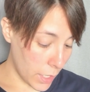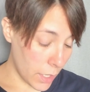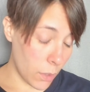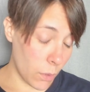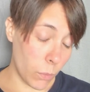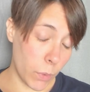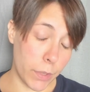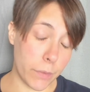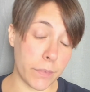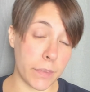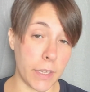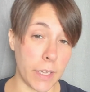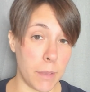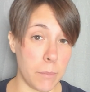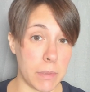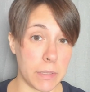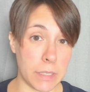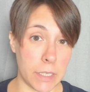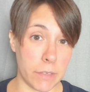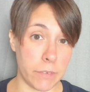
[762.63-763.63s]
Well, they
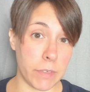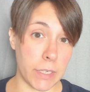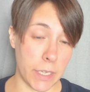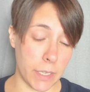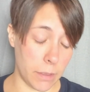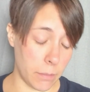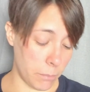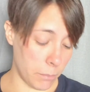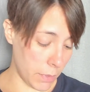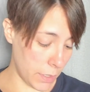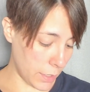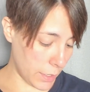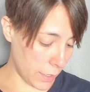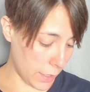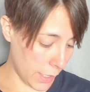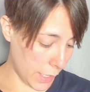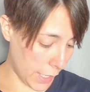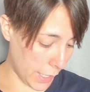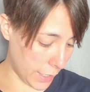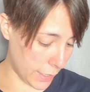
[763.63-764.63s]
believed him,
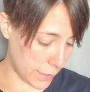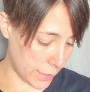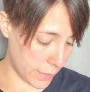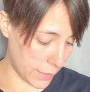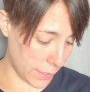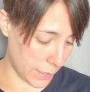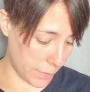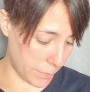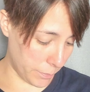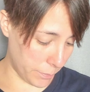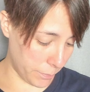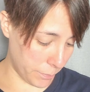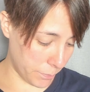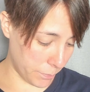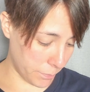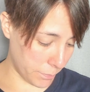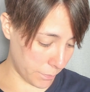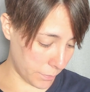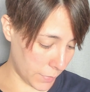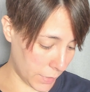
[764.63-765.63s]
and um,
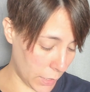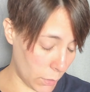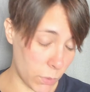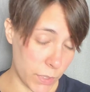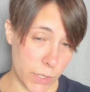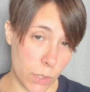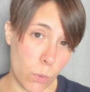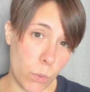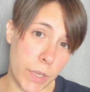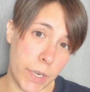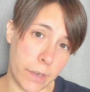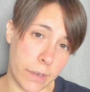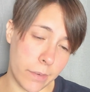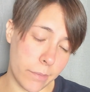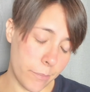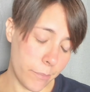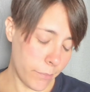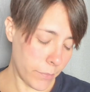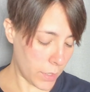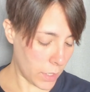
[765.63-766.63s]
he was acquitted.
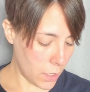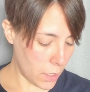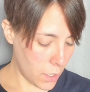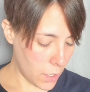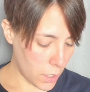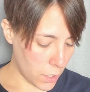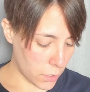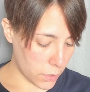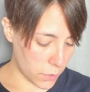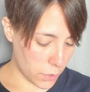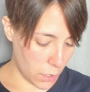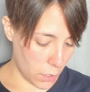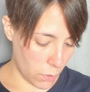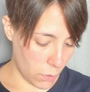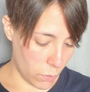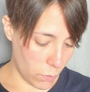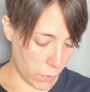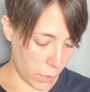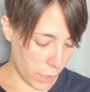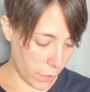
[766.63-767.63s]

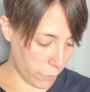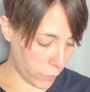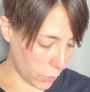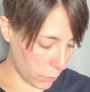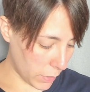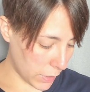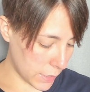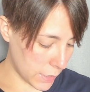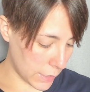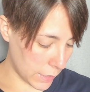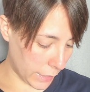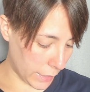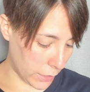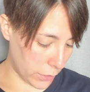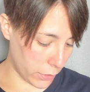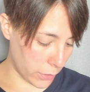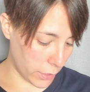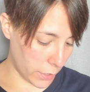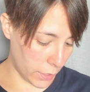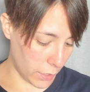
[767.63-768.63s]
So a few months
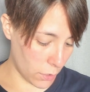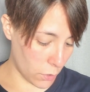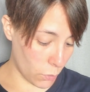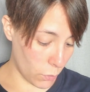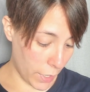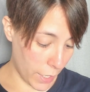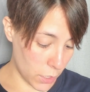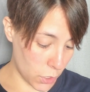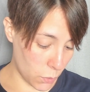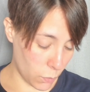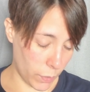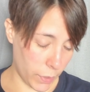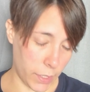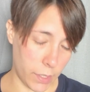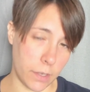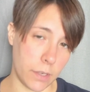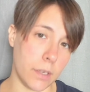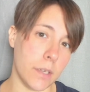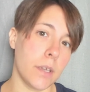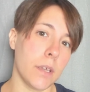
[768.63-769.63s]
later, he
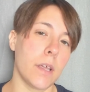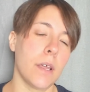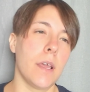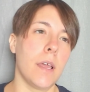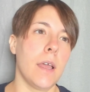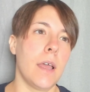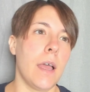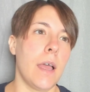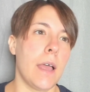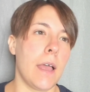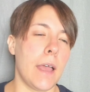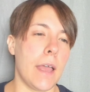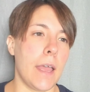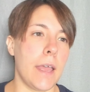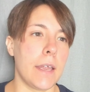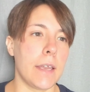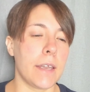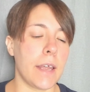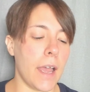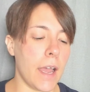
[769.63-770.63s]
graduated,
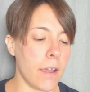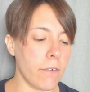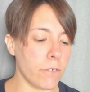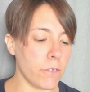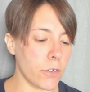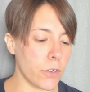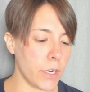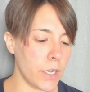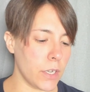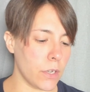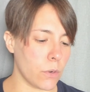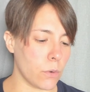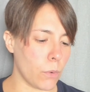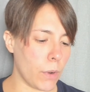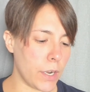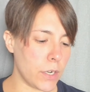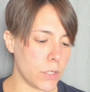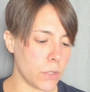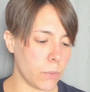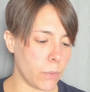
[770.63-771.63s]
and after he
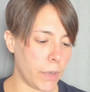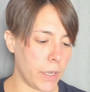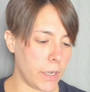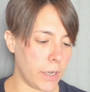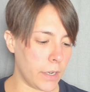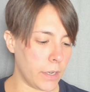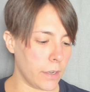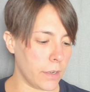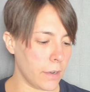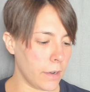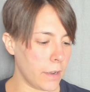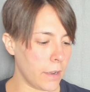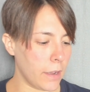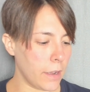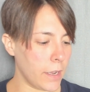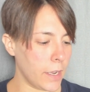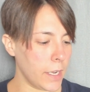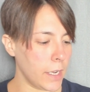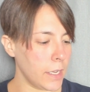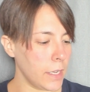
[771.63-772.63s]
graduated,
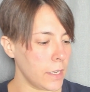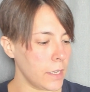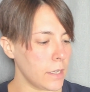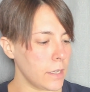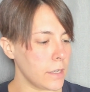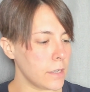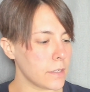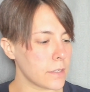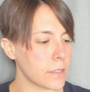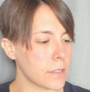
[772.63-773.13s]
he...